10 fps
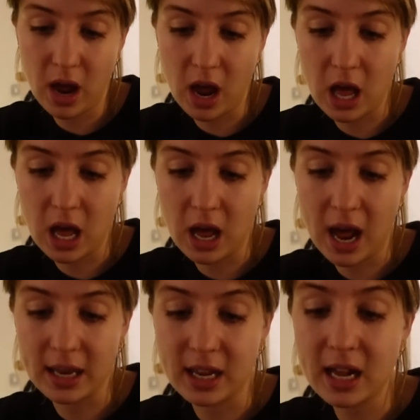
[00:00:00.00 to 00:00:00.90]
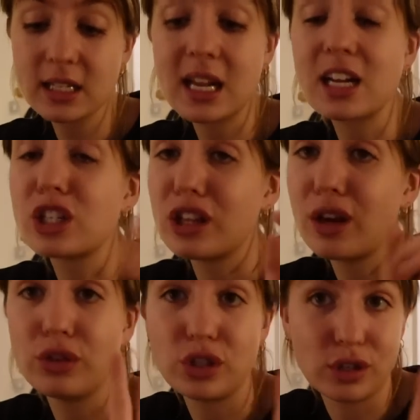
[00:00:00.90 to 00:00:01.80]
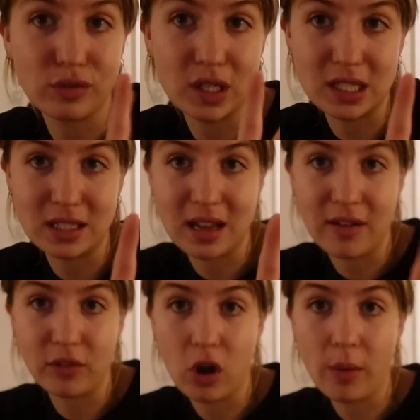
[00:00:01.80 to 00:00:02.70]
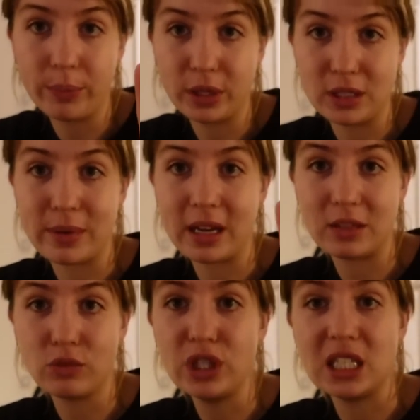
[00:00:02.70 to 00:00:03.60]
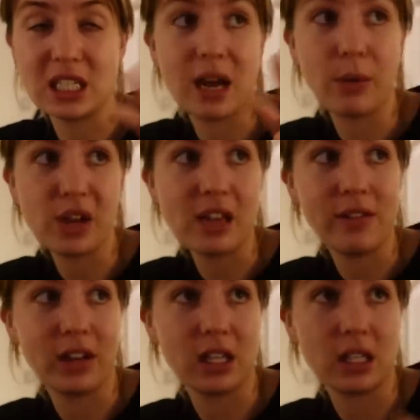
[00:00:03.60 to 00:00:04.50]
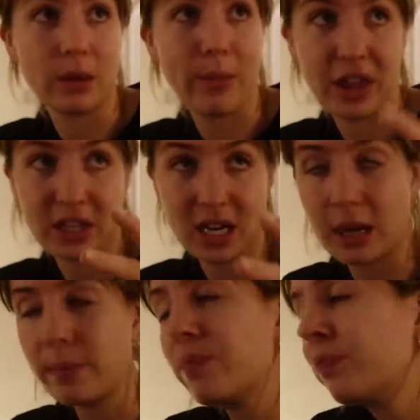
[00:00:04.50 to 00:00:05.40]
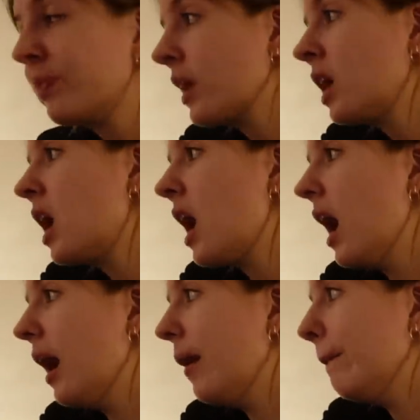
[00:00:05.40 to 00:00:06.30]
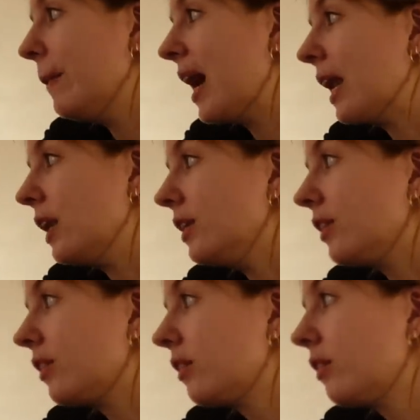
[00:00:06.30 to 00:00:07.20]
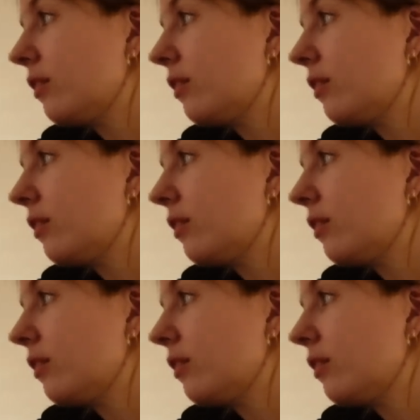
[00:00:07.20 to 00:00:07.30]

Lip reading: And that's actually the only two reasons that I've got, because my reading time were evenings and bath time. And